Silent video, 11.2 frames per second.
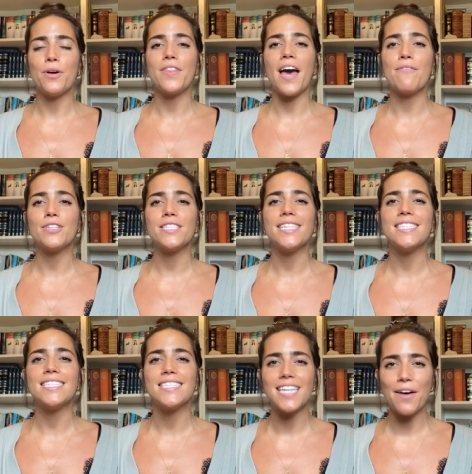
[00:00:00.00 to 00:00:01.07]
with Everton
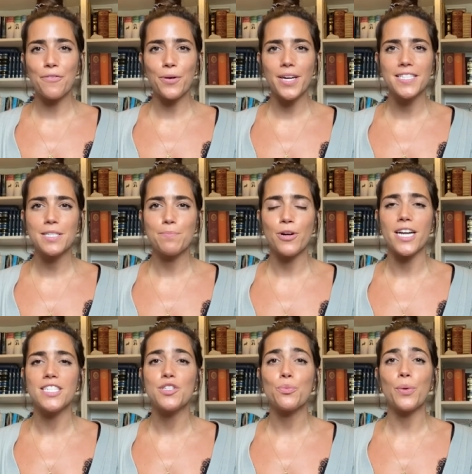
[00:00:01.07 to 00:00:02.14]
suffering a
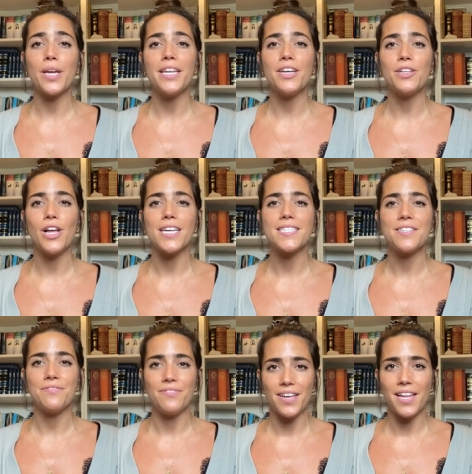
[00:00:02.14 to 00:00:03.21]
surprise 3 0 loss
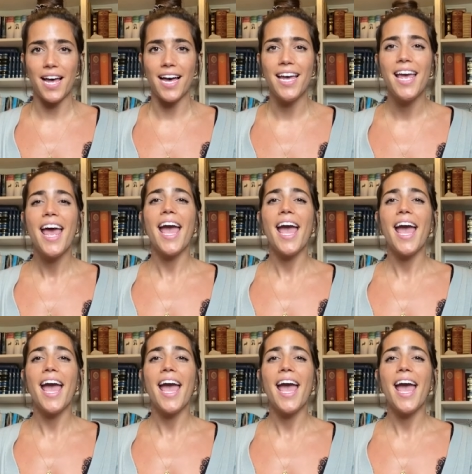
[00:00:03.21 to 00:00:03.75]
to Villa.